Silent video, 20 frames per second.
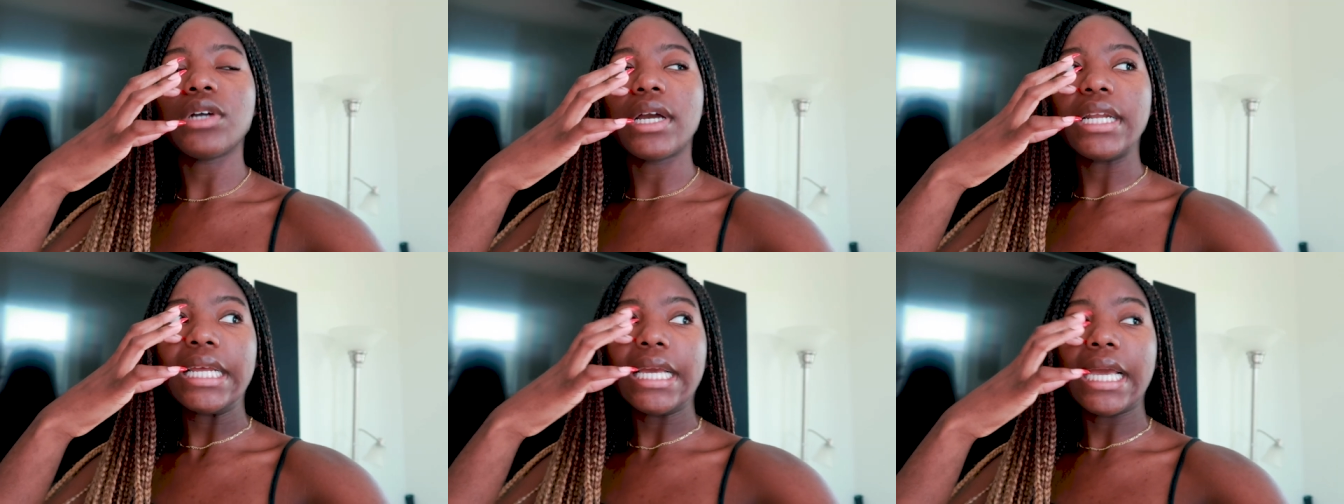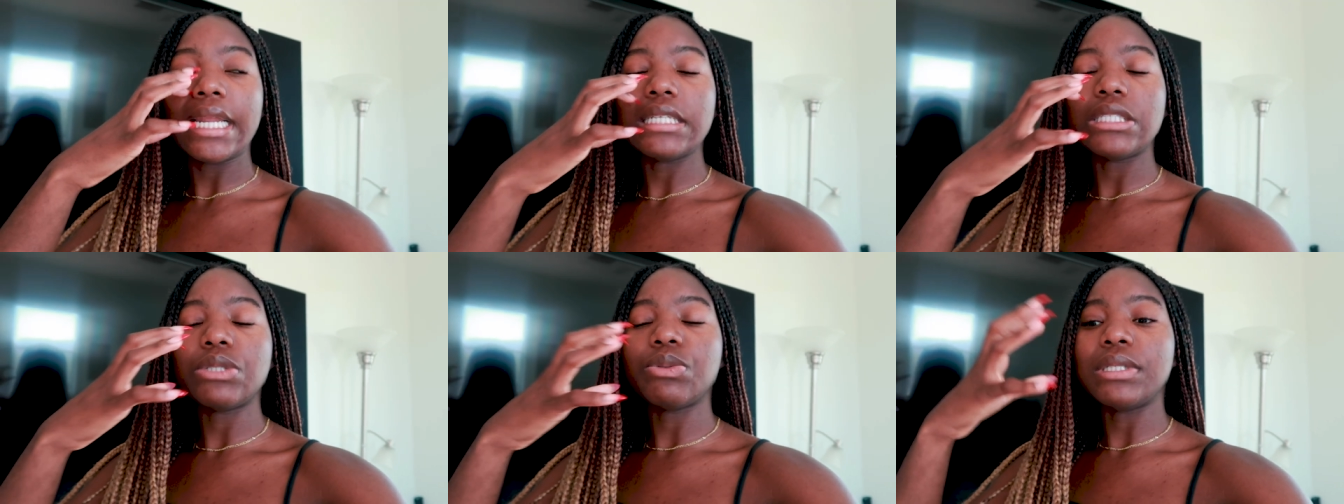trying to
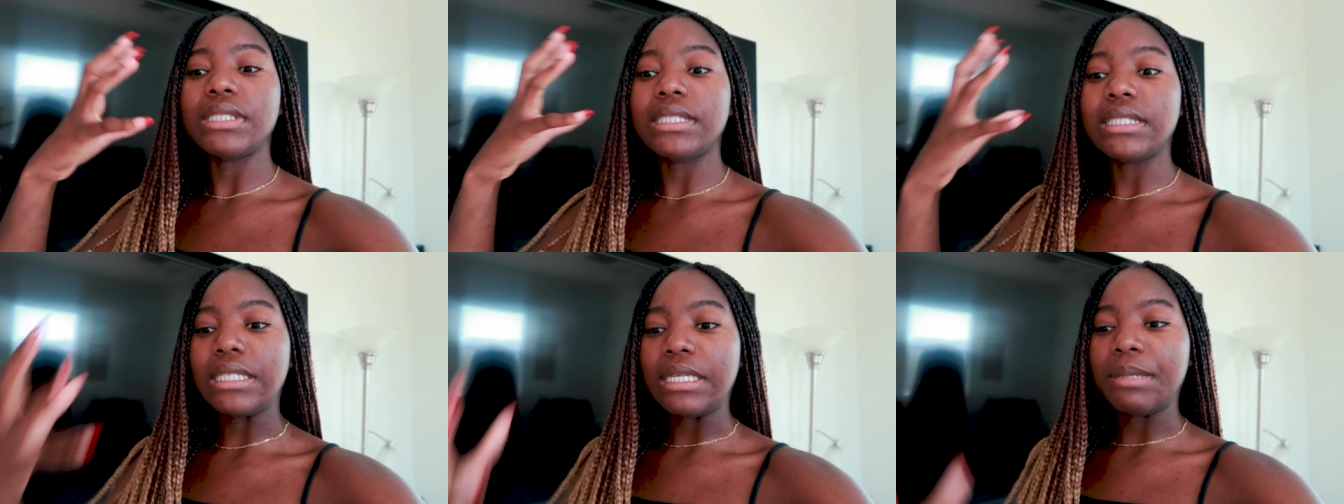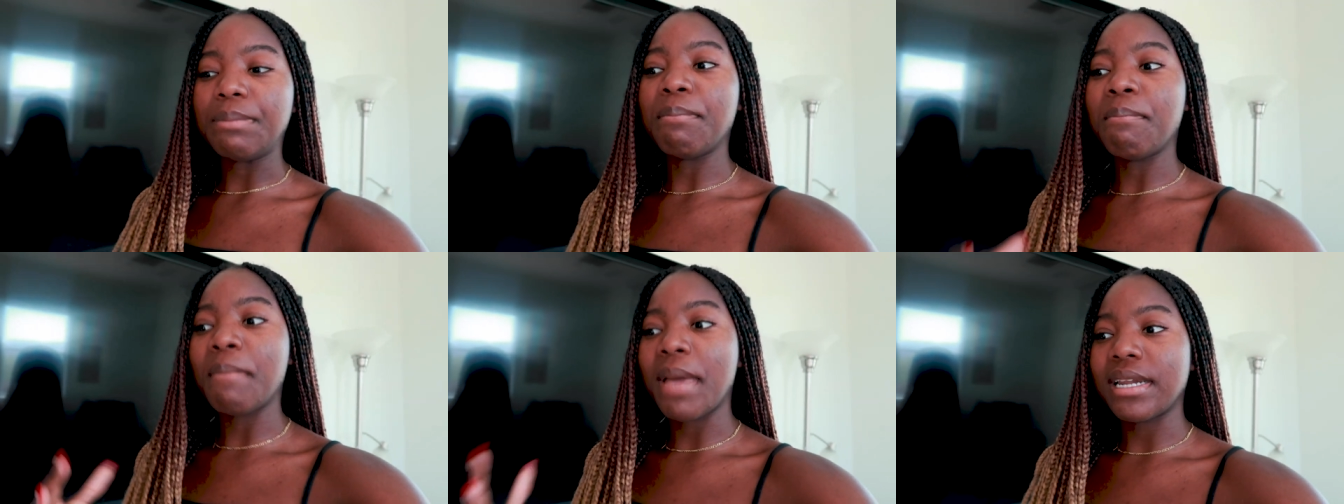get into a
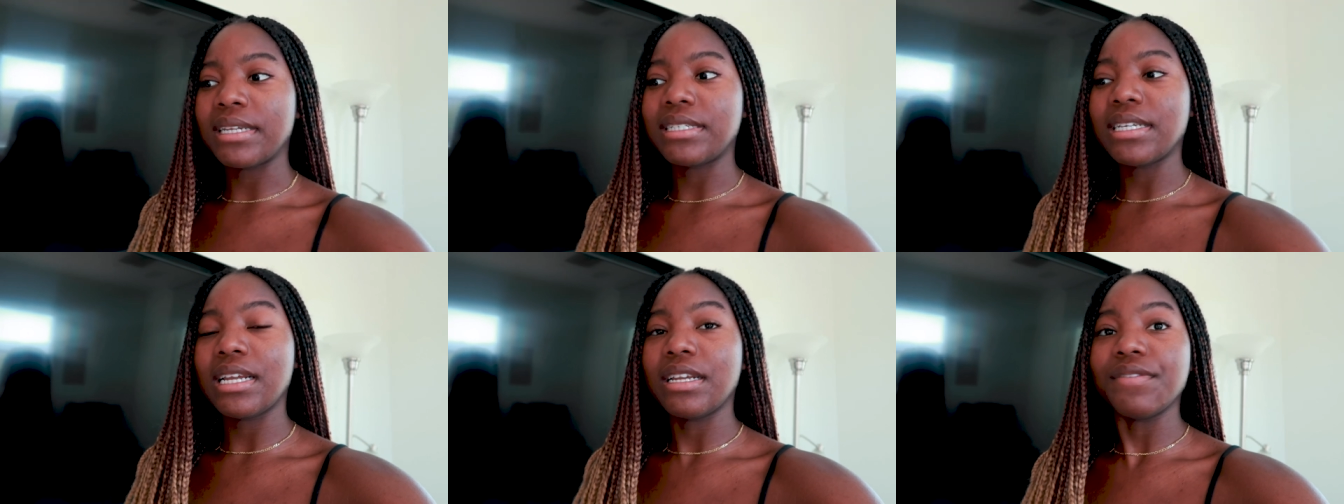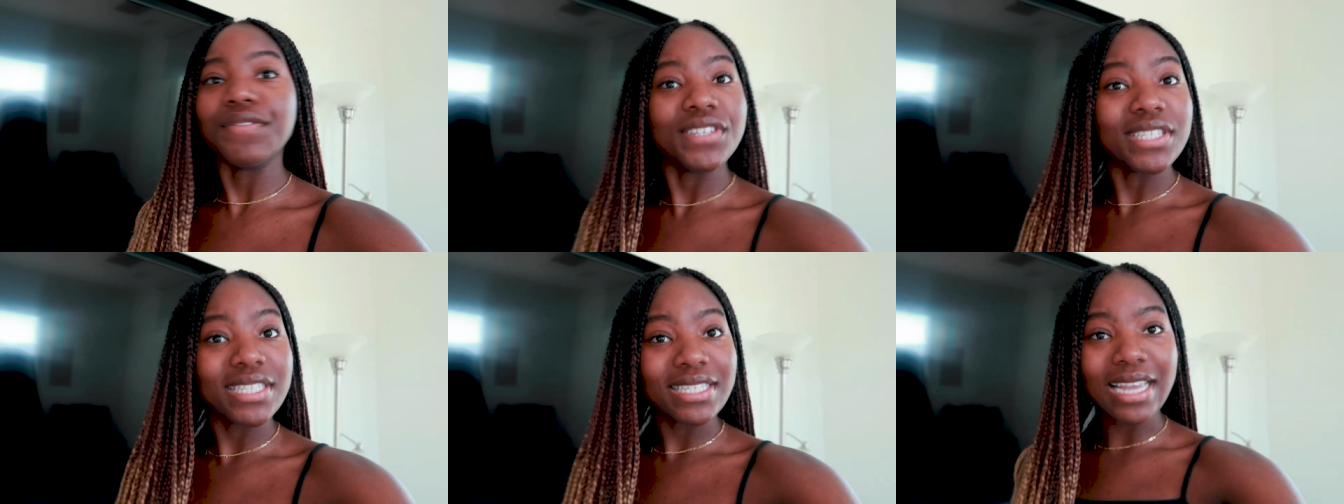deep
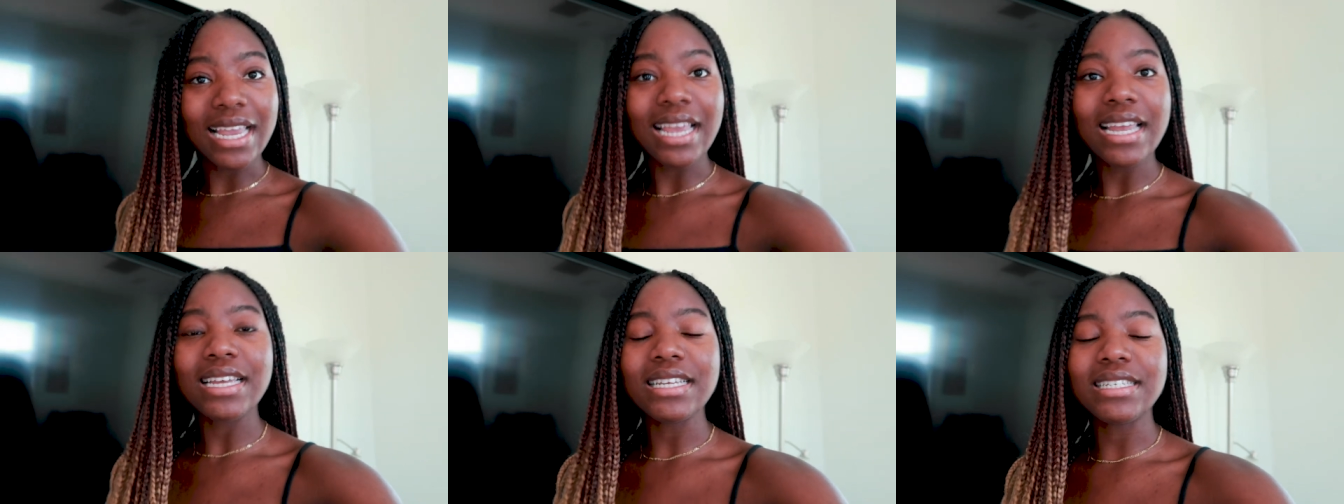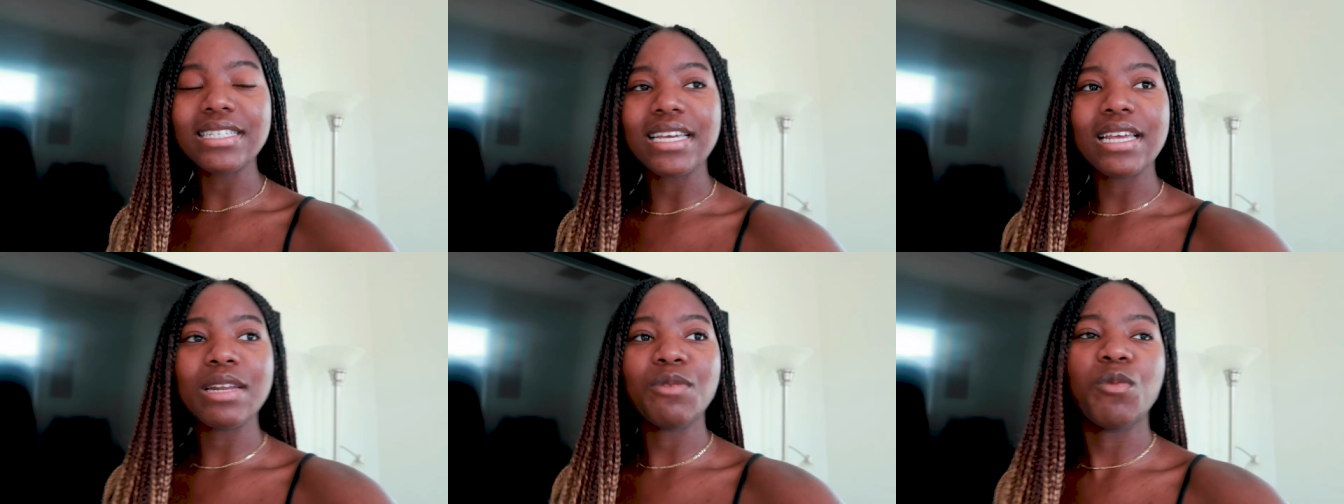meditative
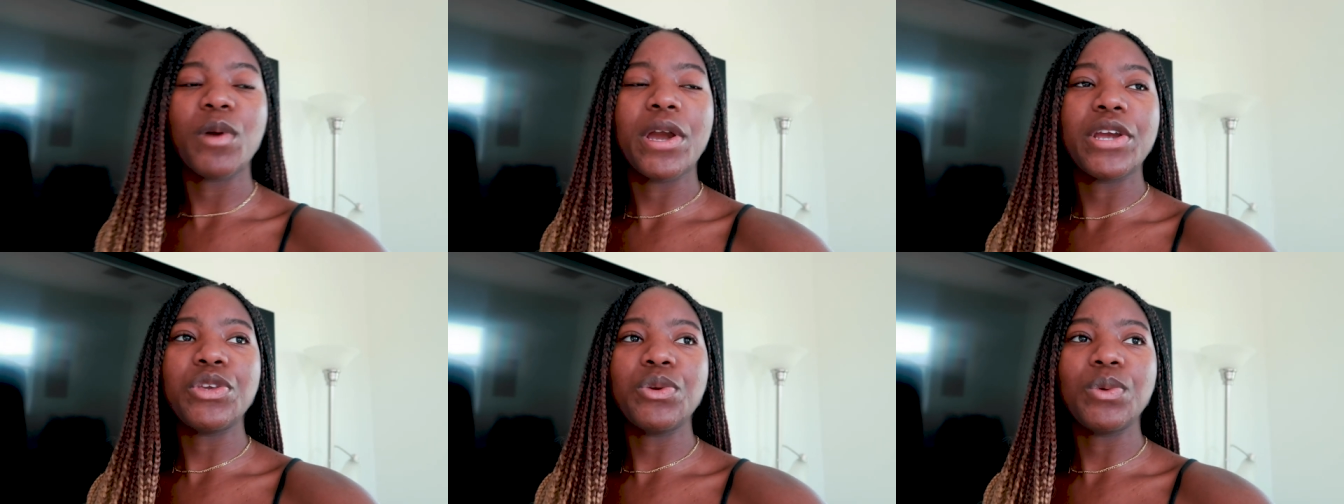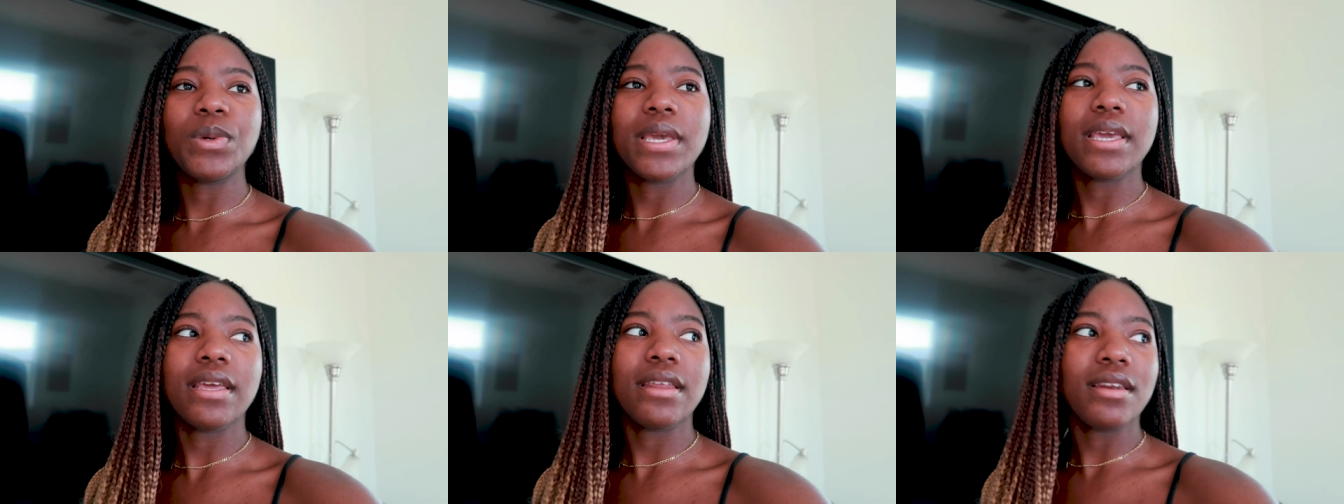state and where
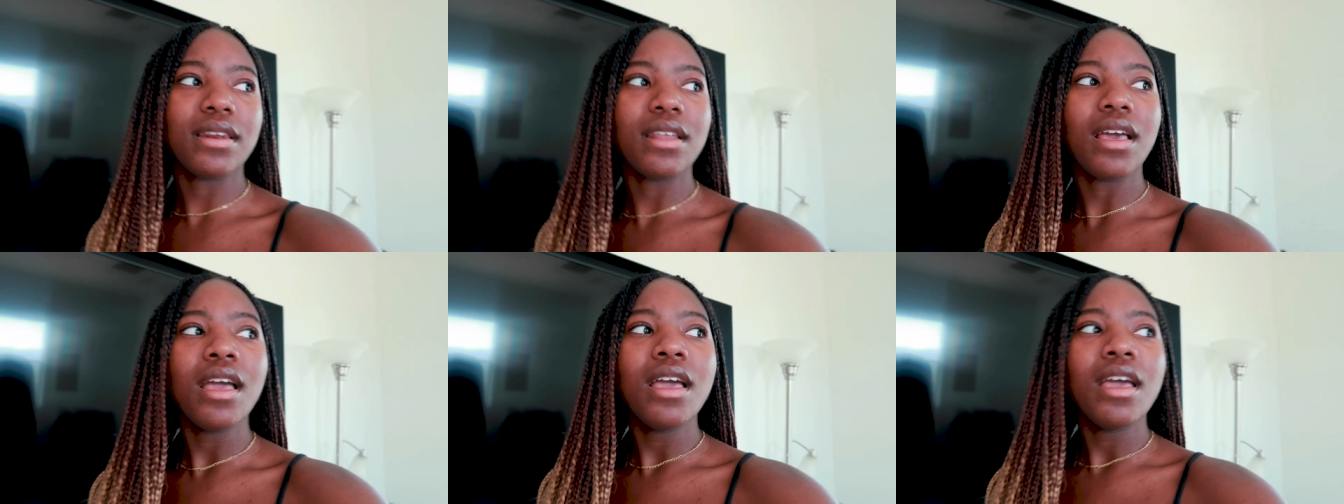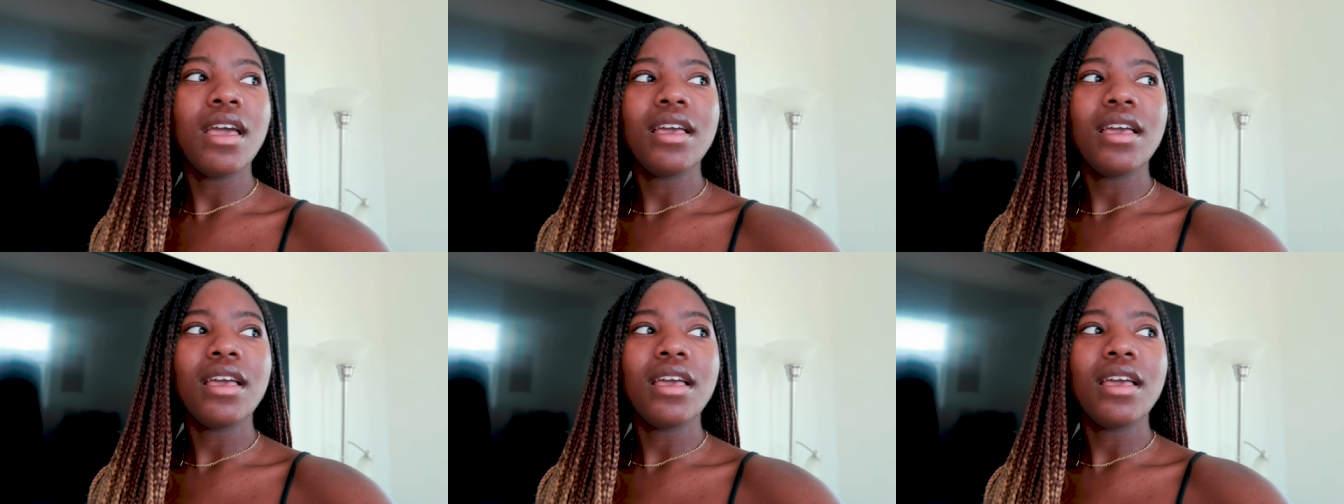you can